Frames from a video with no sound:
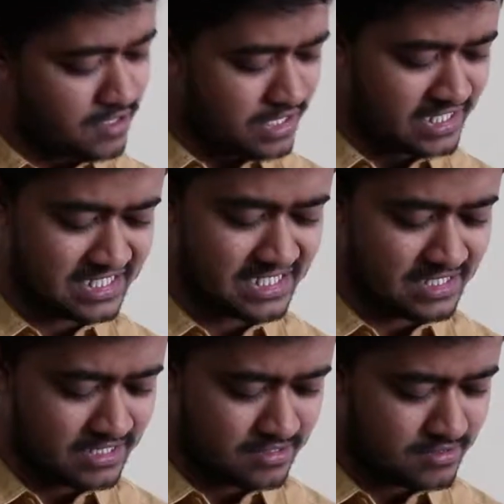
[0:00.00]
Or is it?
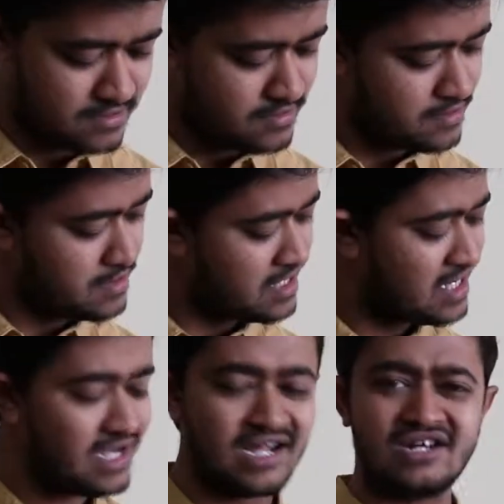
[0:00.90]

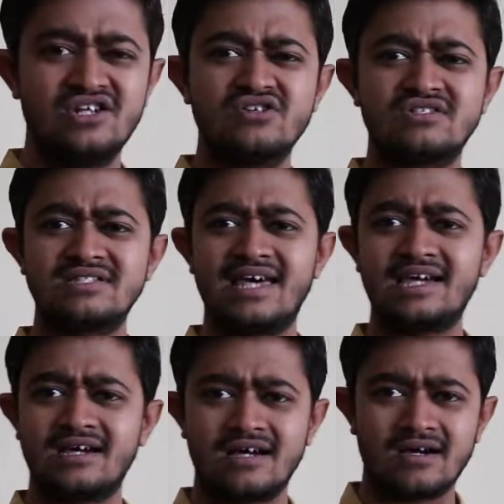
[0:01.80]
It looks
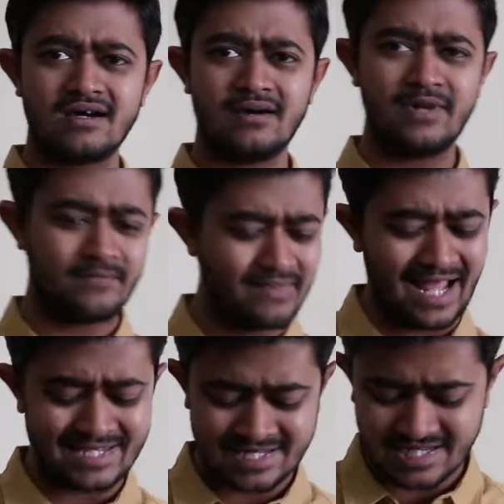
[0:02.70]
like a bit
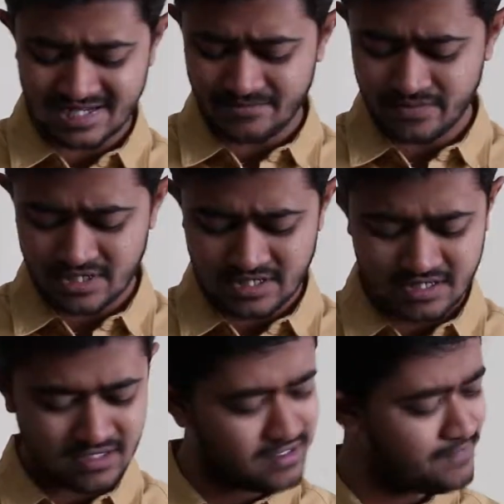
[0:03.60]
plasticky,
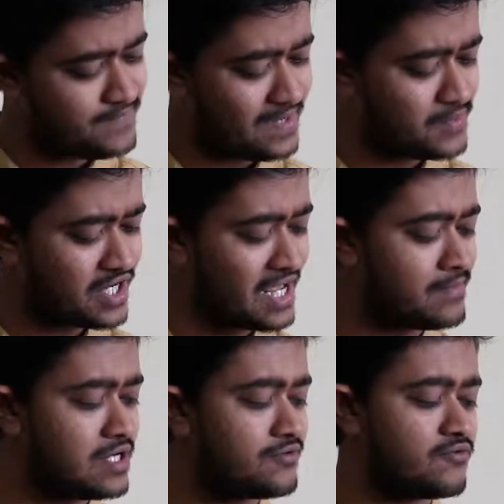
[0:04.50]
but I'm not
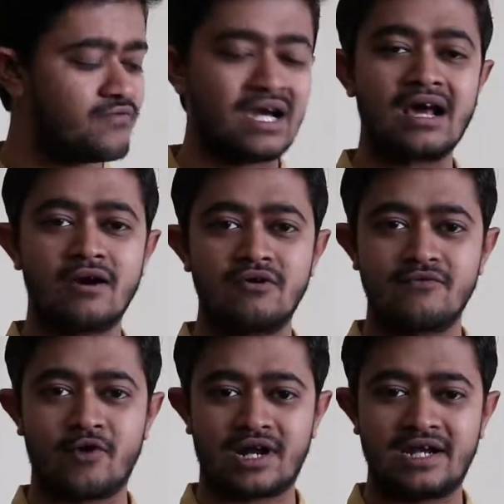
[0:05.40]
able to figure out
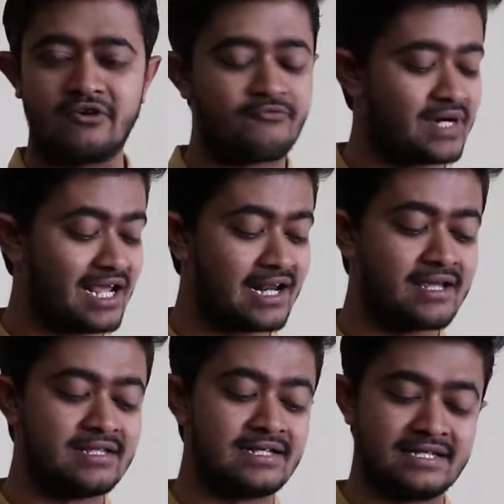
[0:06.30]
what kind of
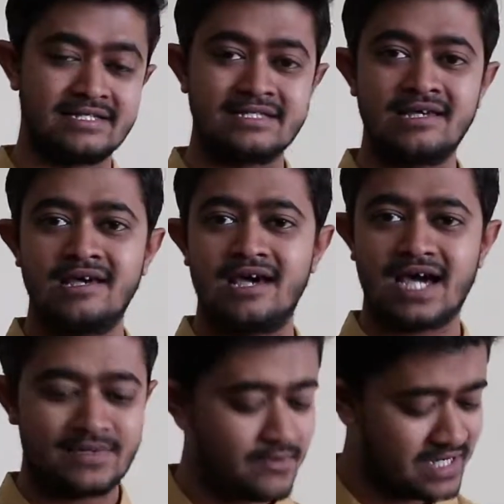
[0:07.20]
material it is.
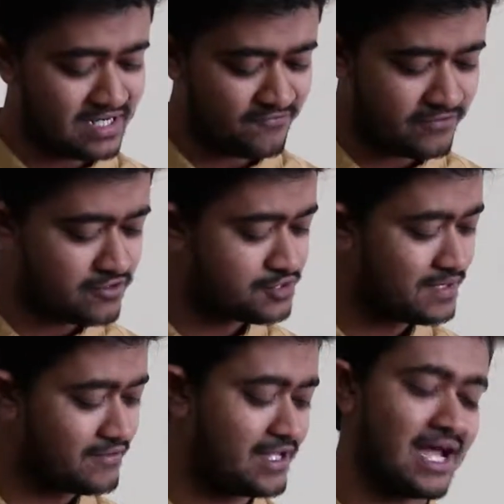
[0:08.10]
I'm a bit confused
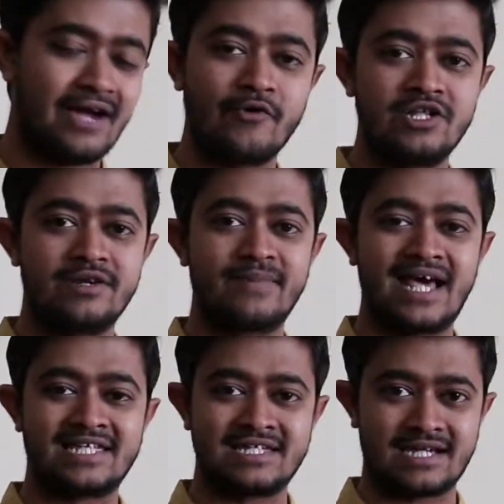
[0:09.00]
between high quality
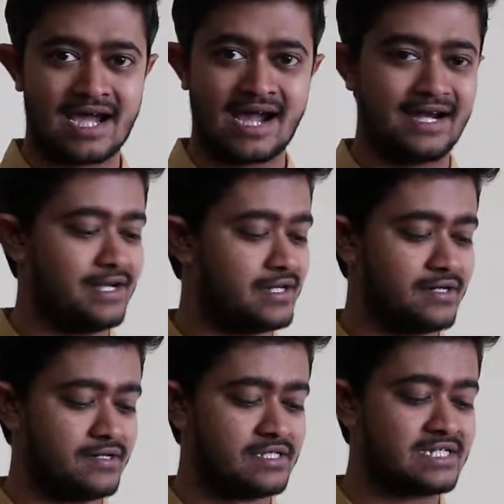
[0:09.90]
plastic and
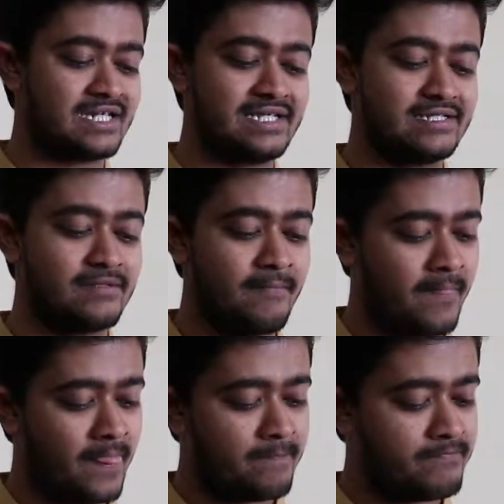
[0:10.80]
steel.
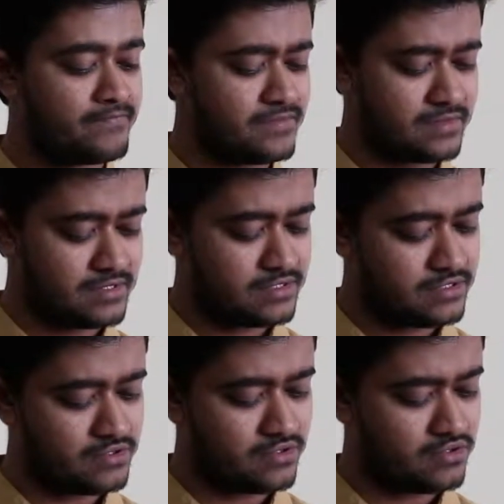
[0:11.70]

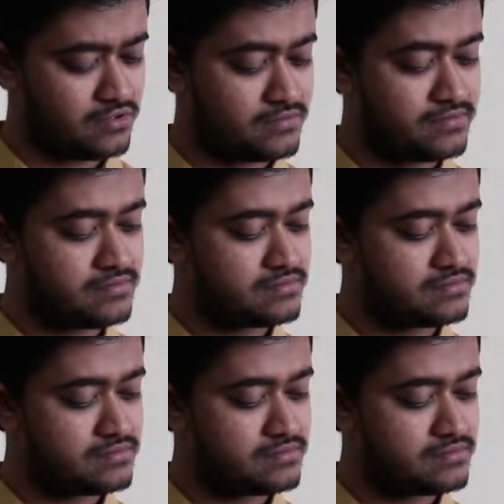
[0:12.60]
So